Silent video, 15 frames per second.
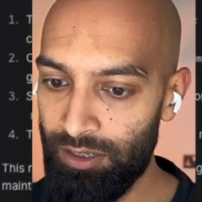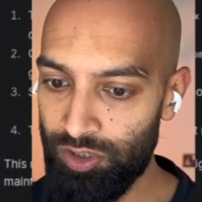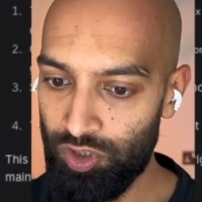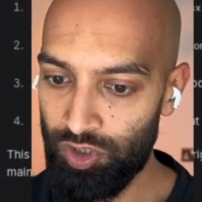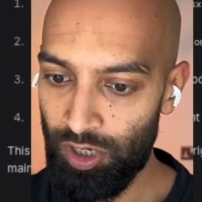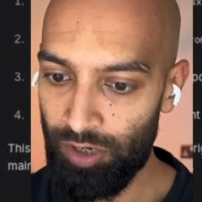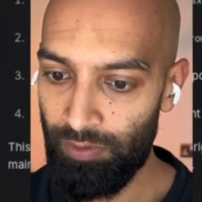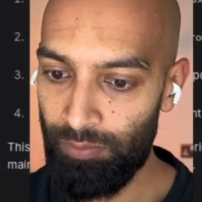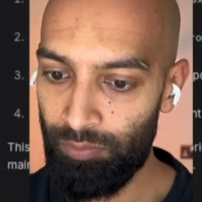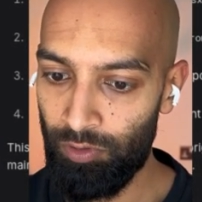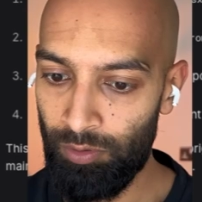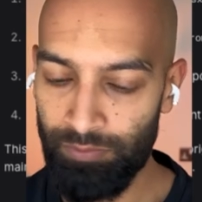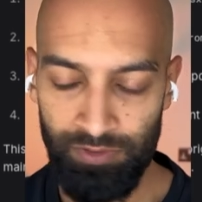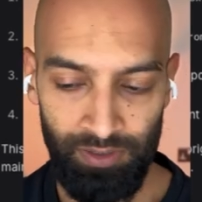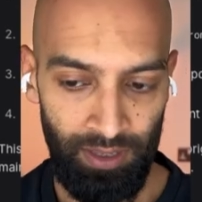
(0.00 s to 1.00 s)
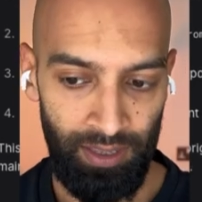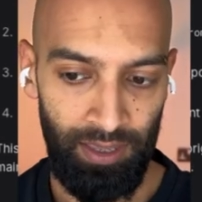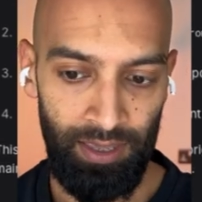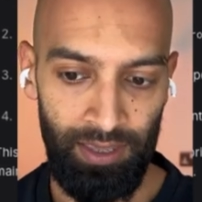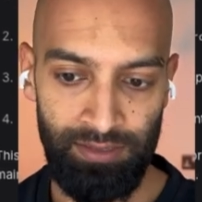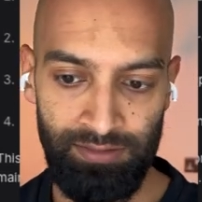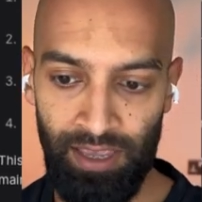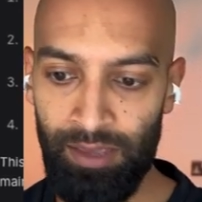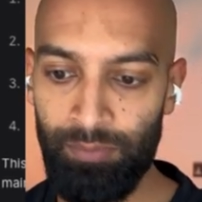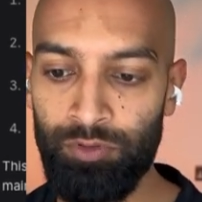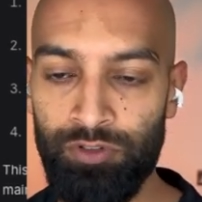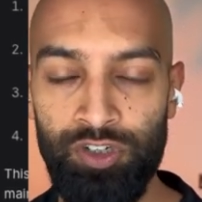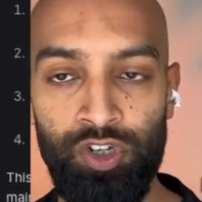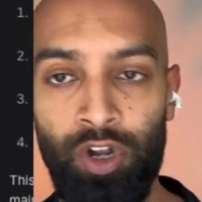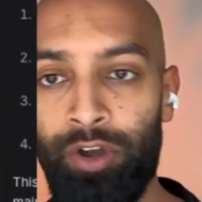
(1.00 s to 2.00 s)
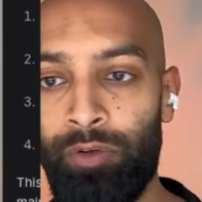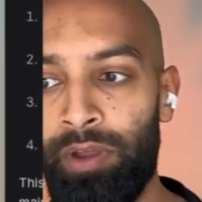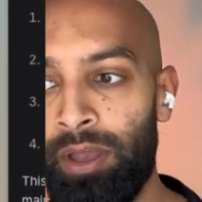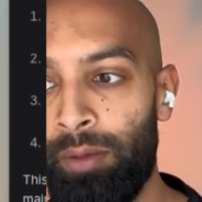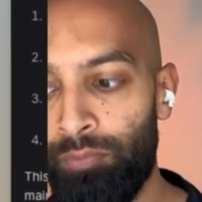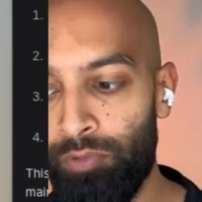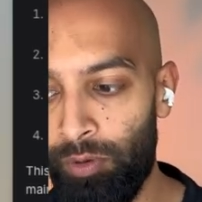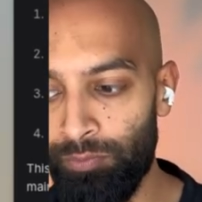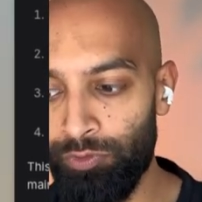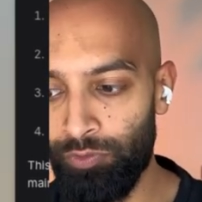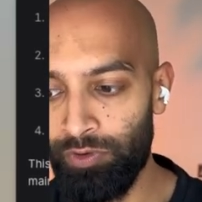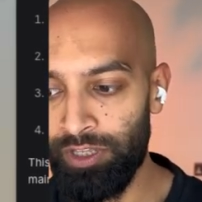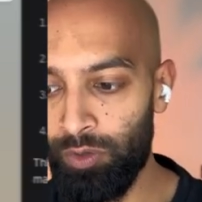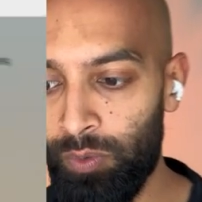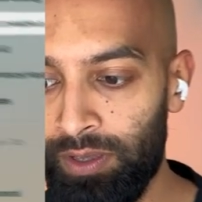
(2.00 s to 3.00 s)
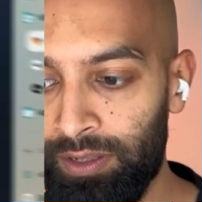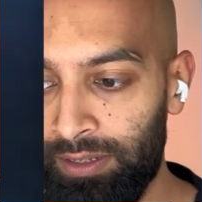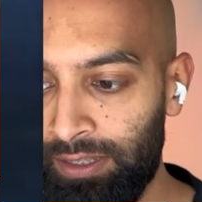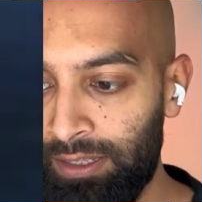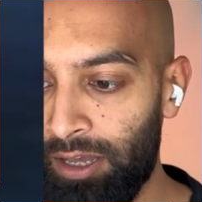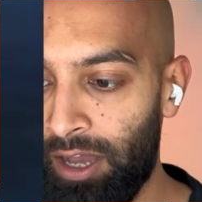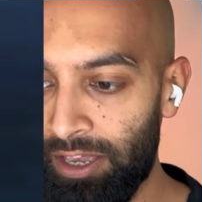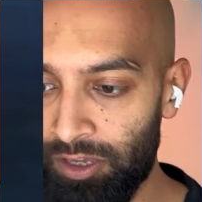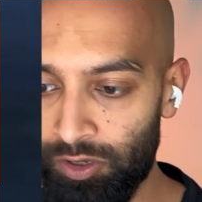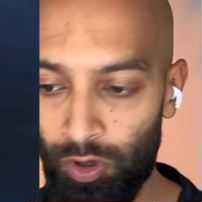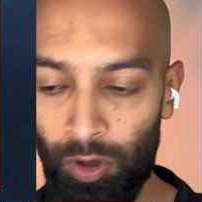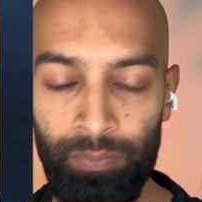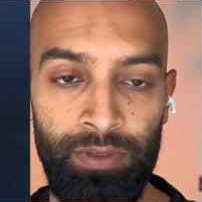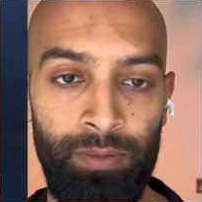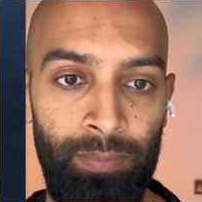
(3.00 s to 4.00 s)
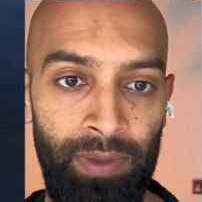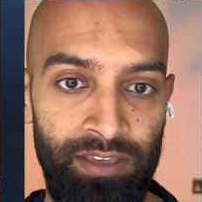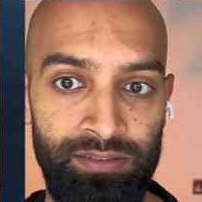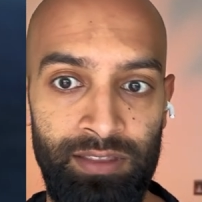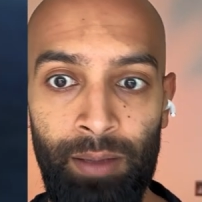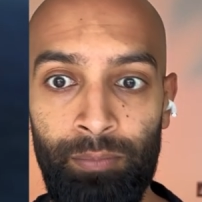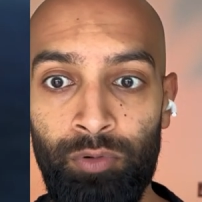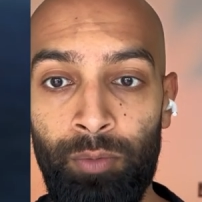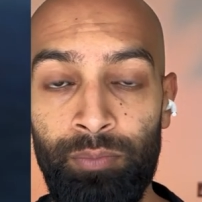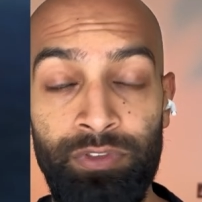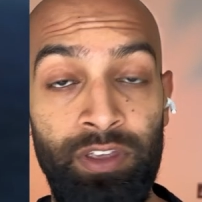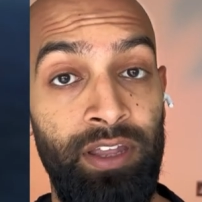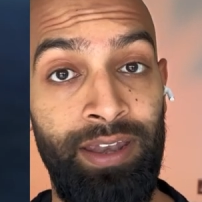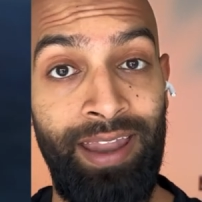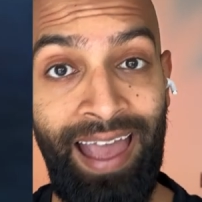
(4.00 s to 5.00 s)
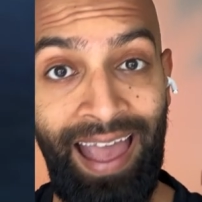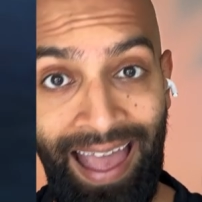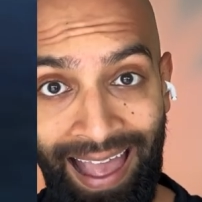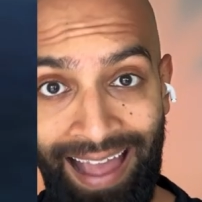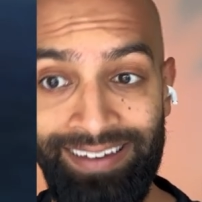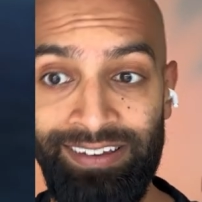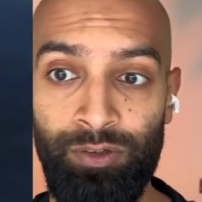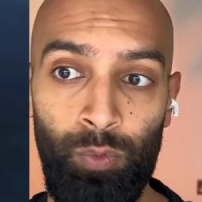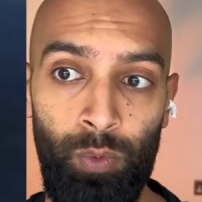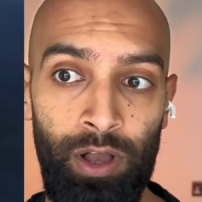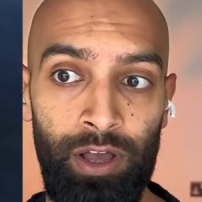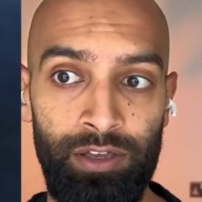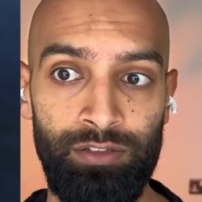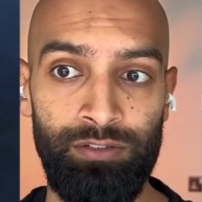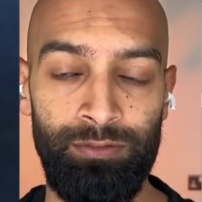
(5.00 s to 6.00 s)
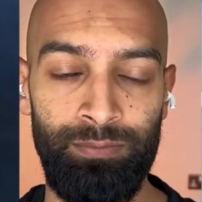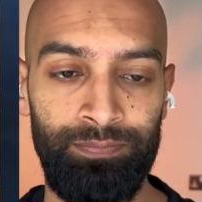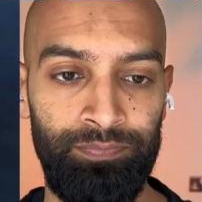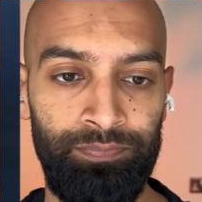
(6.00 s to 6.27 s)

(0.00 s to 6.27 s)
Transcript: generate prompt, it's able to generate a prompt really quickly. I can copy and paste that prompt in and it works.